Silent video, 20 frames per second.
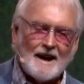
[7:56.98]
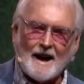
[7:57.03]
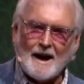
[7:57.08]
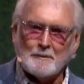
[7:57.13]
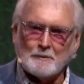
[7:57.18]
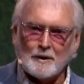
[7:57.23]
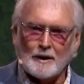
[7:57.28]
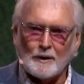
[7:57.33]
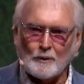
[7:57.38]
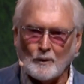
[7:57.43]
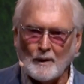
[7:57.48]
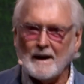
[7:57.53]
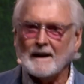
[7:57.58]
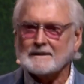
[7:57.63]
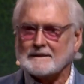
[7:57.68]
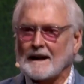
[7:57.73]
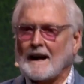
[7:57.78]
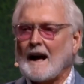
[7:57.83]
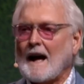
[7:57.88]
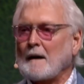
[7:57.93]
I'm going to rest.
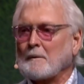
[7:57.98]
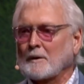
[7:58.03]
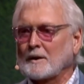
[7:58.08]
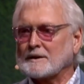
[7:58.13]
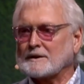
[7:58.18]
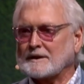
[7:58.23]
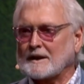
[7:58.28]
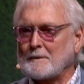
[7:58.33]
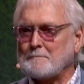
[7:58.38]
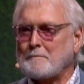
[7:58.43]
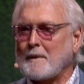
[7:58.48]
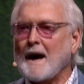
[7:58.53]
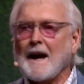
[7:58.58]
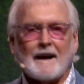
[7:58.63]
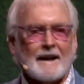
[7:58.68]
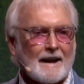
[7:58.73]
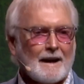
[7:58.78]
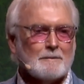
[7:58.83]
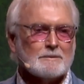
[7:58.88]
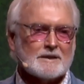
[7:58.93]
I'm going to sit back
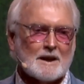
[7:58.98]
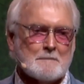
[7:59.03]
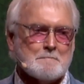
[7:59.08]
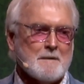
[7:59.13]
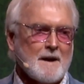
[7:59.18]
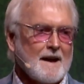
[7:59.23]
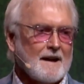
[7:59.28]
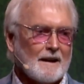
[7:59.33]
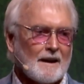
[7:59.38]
and I'm going to say, Man,